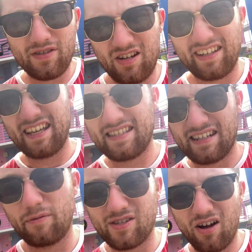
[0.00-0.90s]
So like
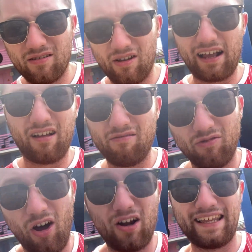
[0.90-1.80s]
yesterday was like
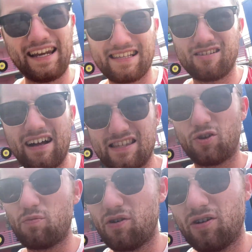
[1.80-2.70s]
hardly any slides
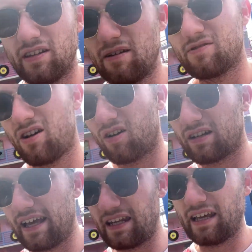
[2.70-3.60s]
open, and there was
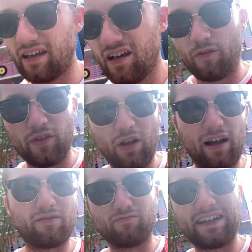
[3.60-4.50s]
hardly any of the
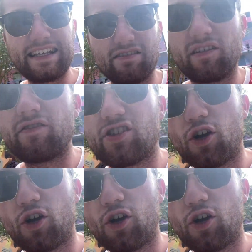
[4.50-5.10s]
like lazy rivers